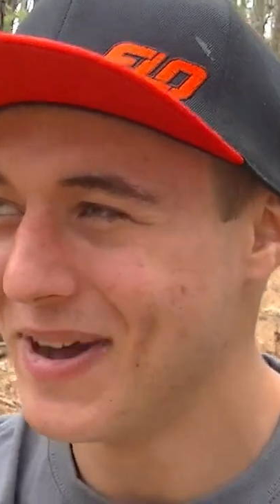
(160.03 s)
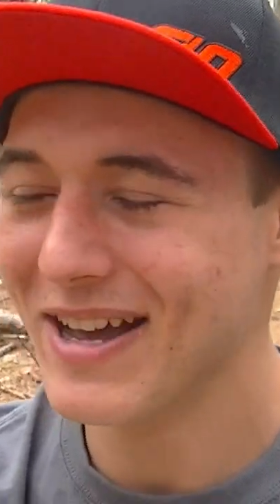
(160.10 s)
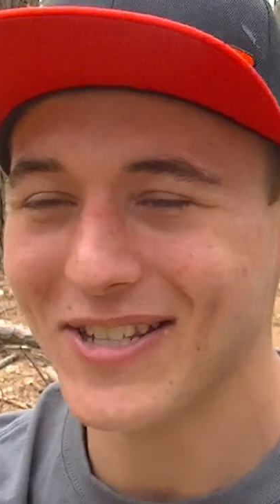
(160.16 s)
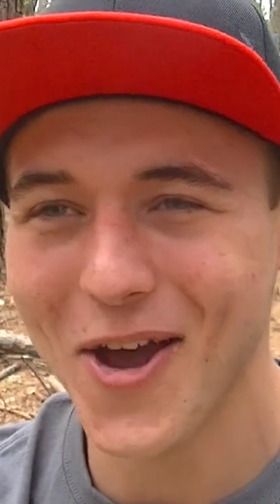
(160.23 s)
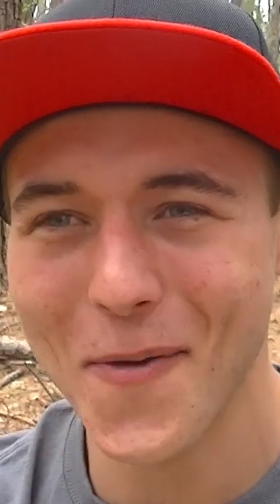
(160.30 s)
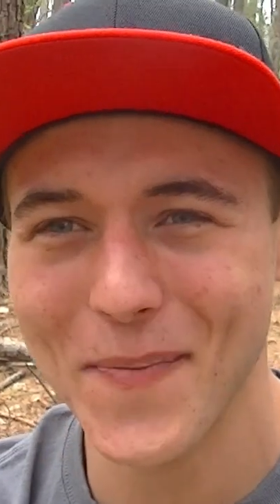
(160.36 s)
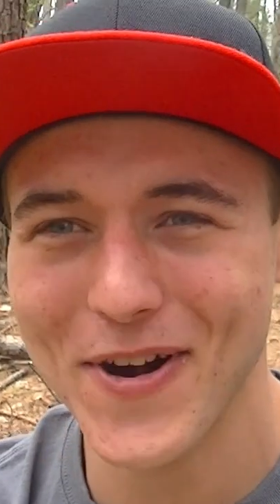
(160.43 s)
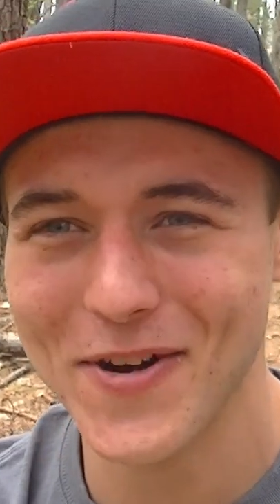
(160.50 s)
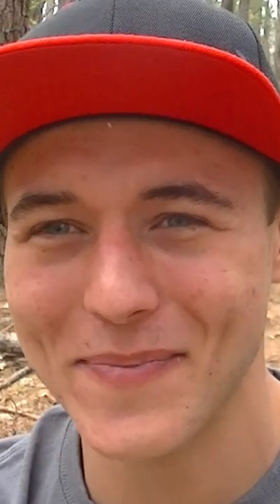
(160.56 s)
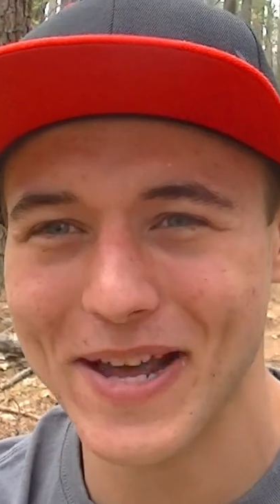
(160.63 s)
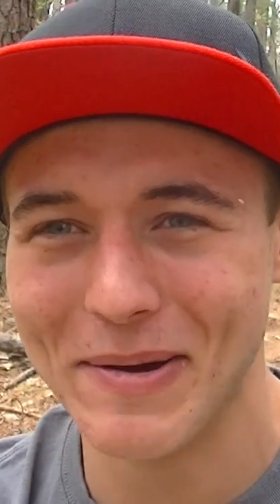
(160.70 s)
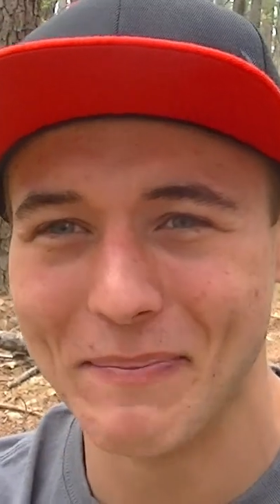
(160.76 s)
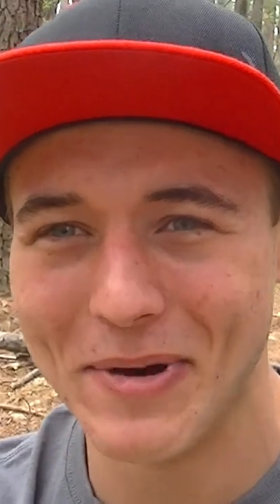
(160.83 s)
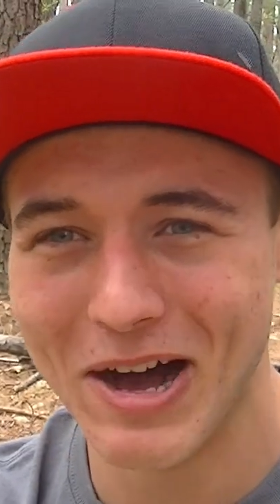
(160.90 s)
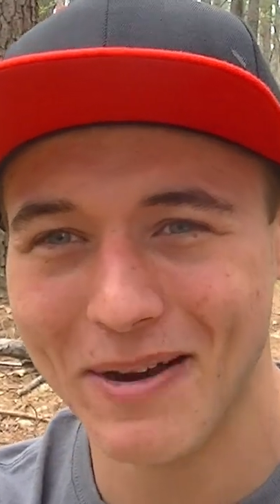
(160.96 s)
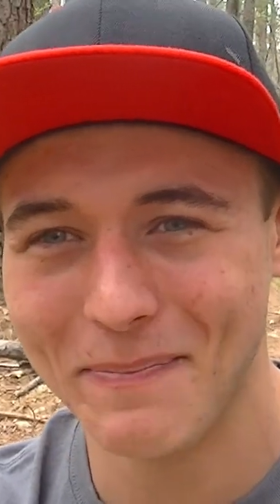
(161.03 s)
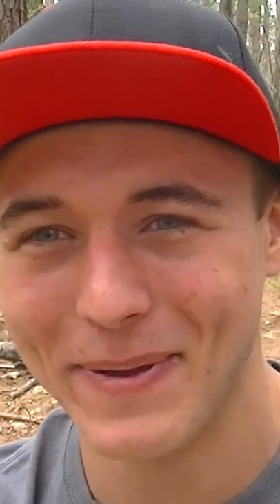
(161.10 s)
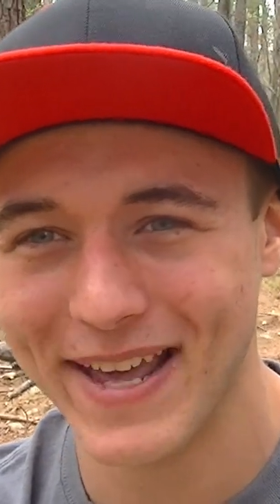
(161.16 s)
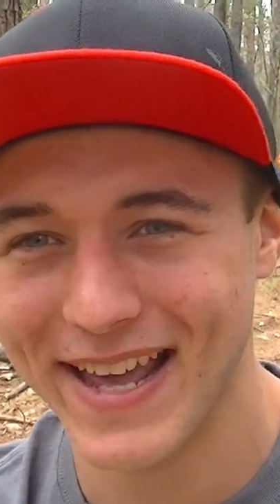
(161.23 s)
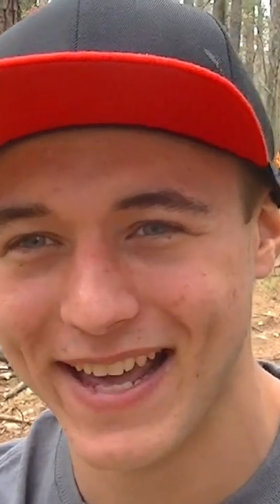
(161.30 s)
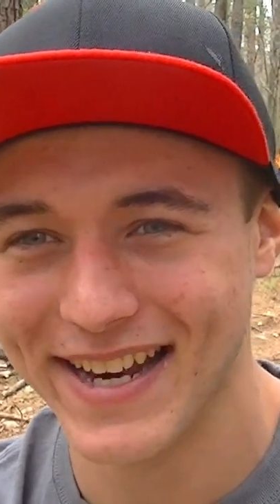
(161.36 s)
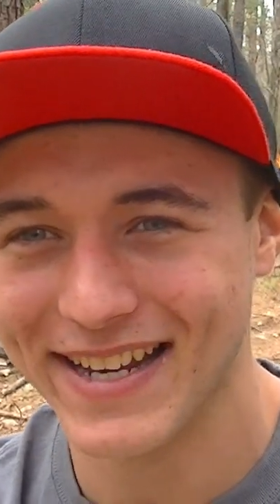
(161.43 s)
I was hoping there'd be a mud
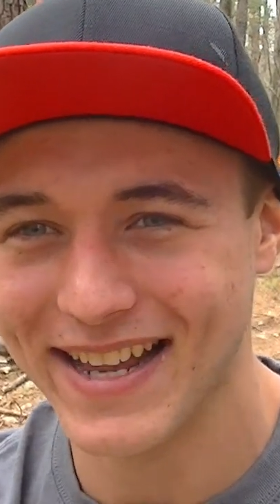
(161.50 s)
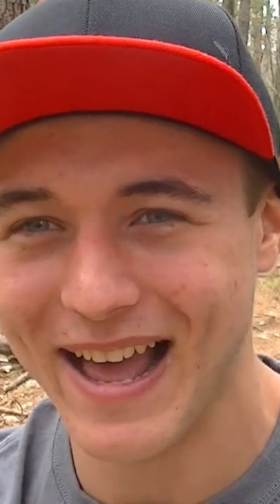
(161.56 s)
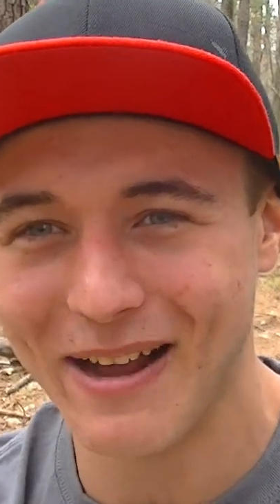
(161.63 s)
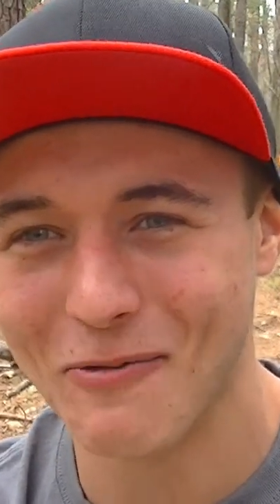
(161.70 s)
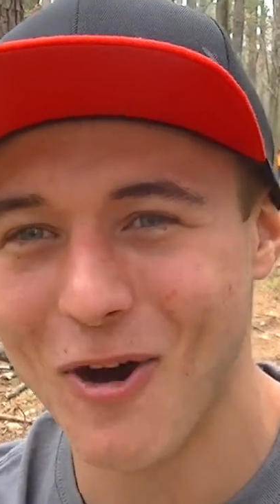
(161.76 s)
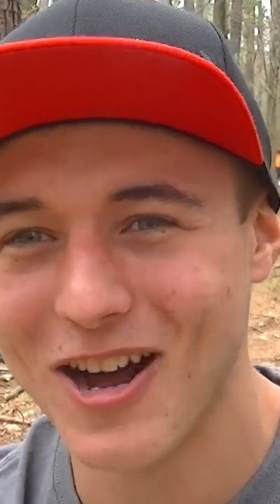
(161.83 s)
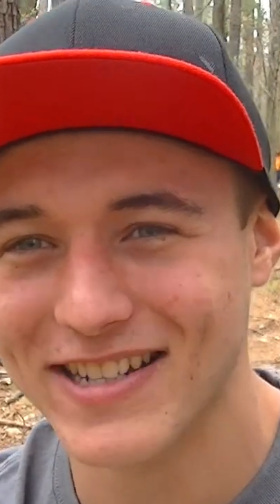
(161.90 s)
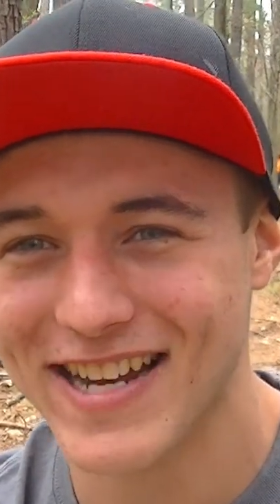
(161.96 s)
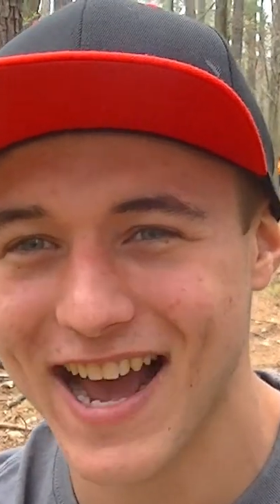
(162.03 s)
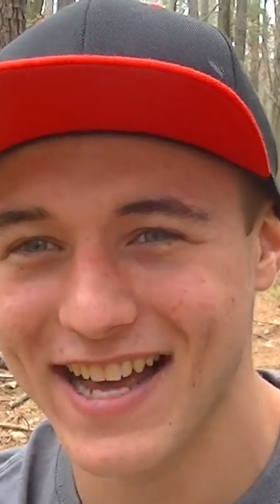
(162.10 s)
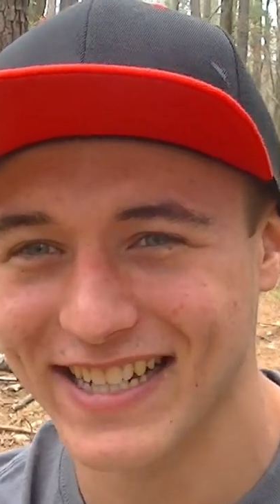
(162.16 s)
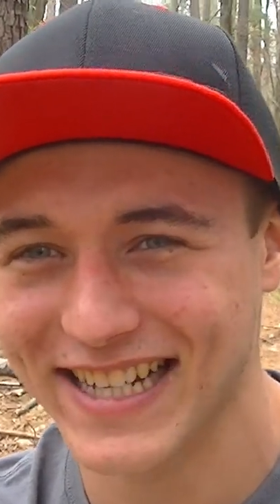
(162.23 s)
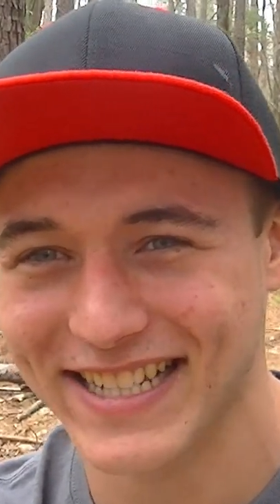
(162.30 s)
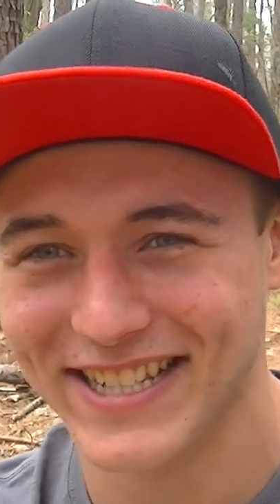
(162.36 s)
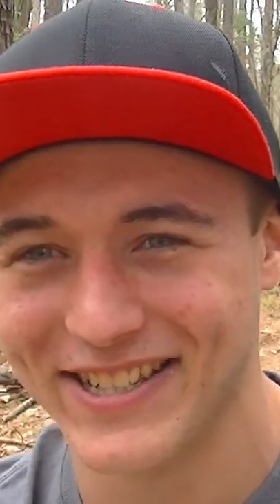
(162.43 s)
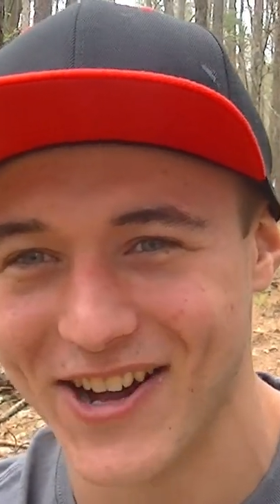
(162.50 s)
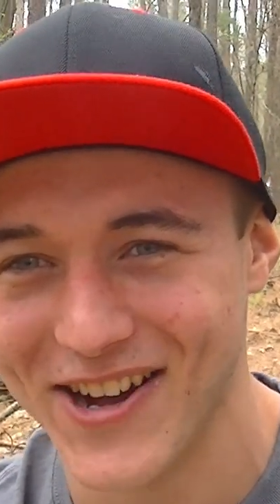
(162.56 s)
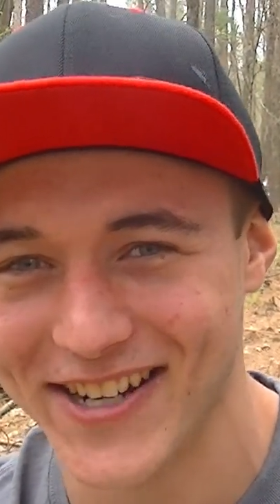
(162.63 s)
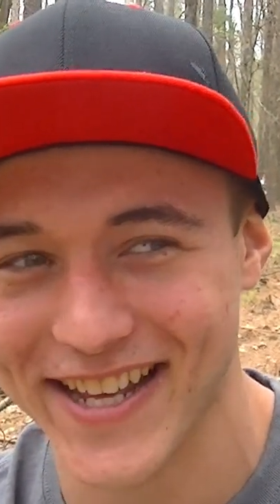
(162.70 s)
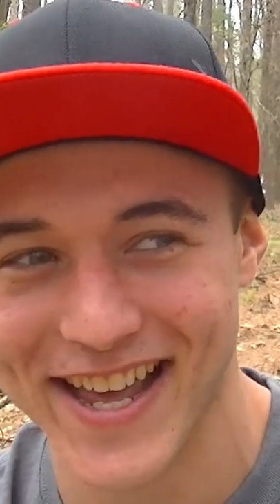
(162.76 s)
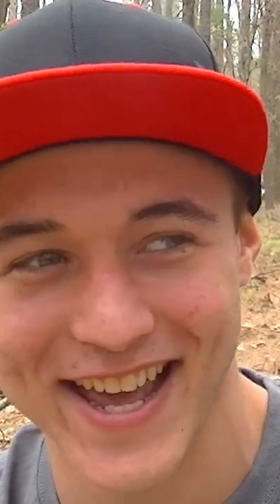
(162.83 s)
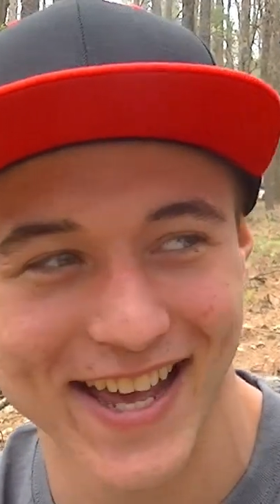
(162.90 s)
pit, and I'd watch guys get
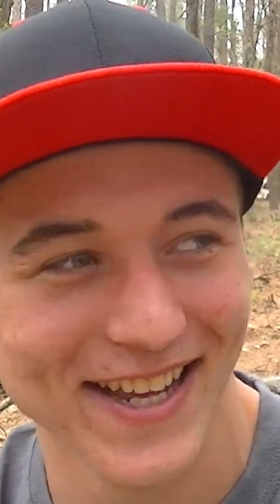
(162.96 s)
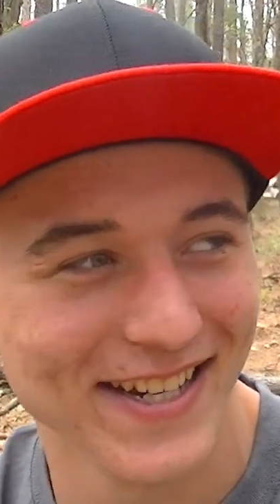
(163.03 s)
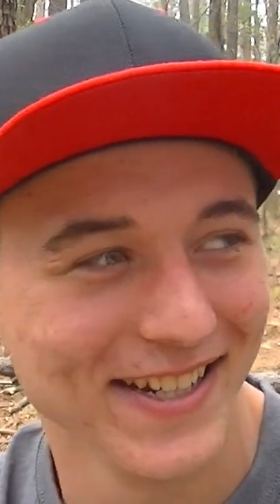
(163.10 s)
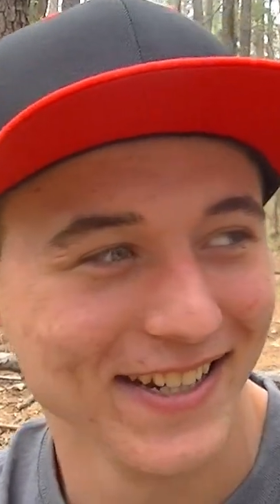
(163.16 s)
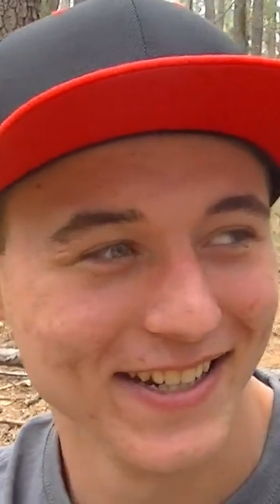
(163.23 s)
stuck in,